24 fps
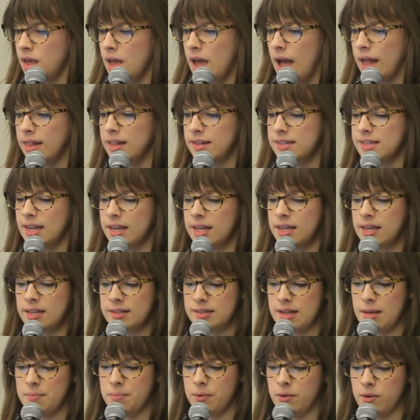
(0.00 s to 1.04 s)
And the second
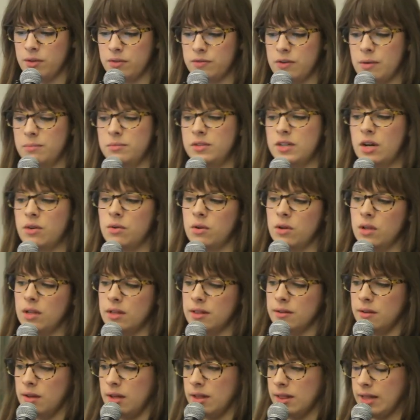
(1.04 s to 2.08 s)
example is from
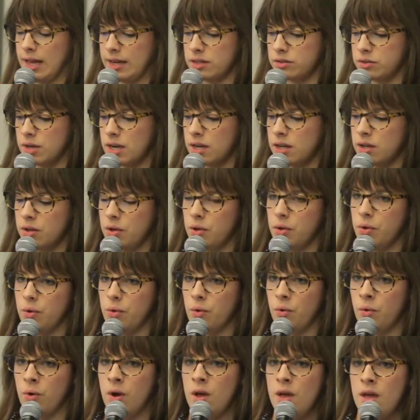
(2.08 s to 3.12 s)
General Electric,
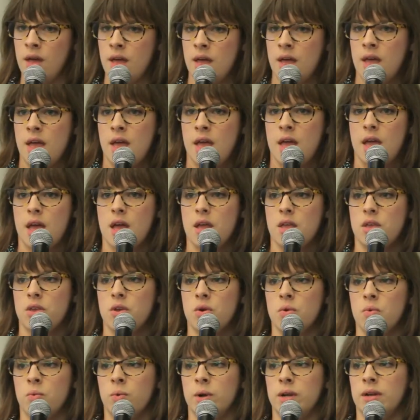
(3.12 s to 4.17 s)
who
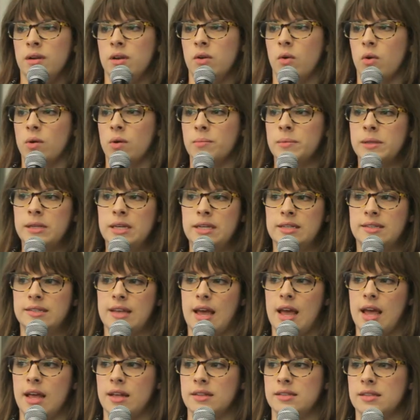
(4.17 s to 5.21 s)
you would normally
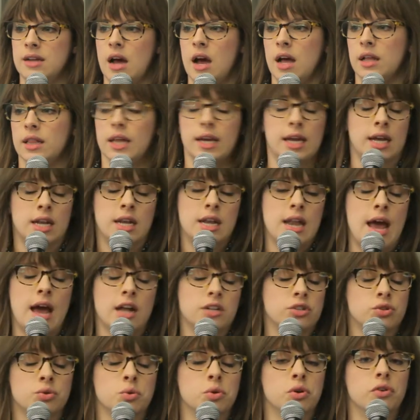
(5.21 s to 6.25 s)
say is not like a
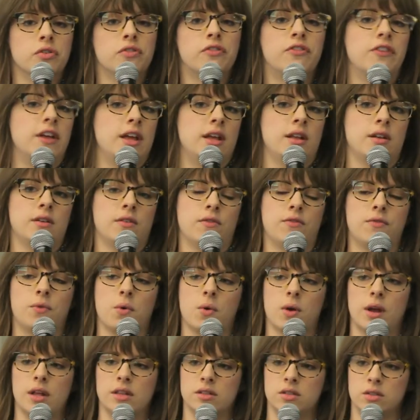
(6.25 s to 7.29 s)
natural fit
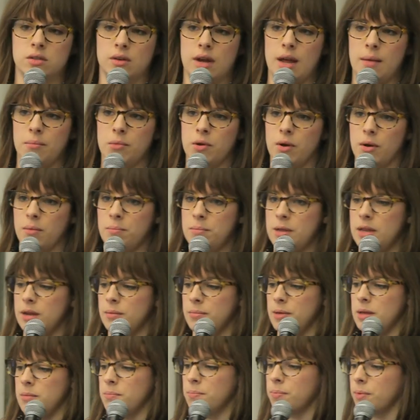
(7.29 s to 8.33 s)
for Instagram. They're a
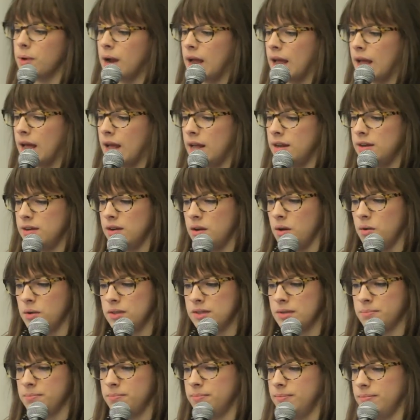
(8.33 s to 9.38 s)
B2B brand, you know,
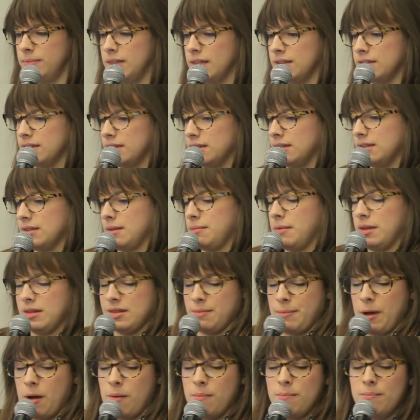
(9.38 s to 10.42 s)
it's a this is it's
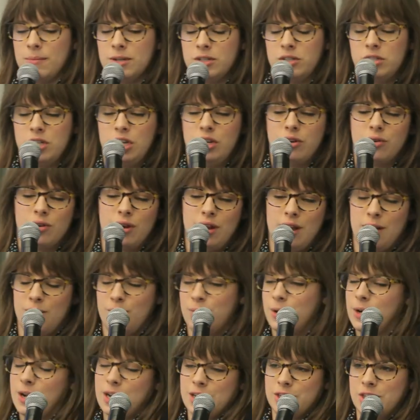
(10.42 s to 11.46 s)
about machinery and
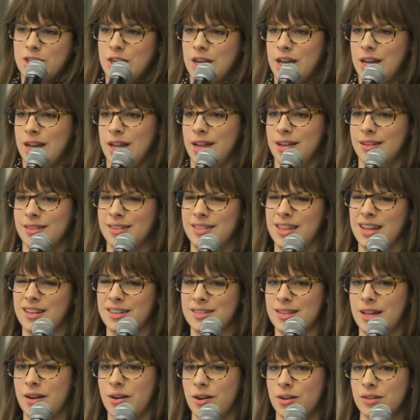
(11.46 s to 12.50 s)
production and things
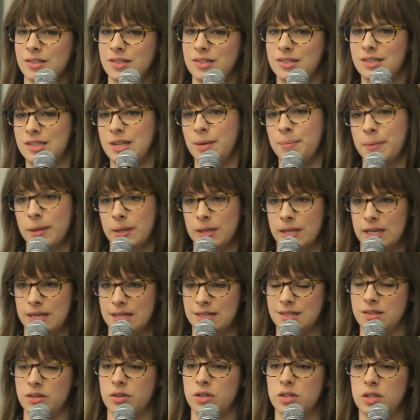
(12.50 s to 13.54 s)
that are typically
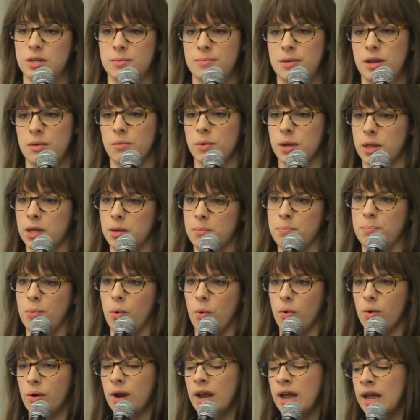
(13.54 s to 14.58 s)
considered to be really
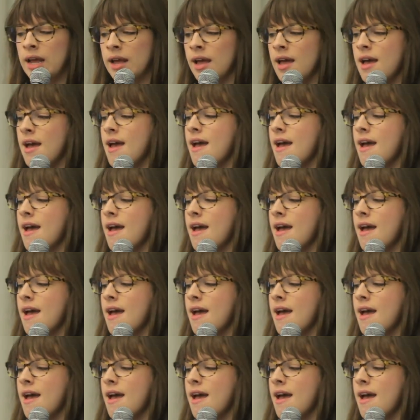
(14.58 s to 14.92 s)
boring.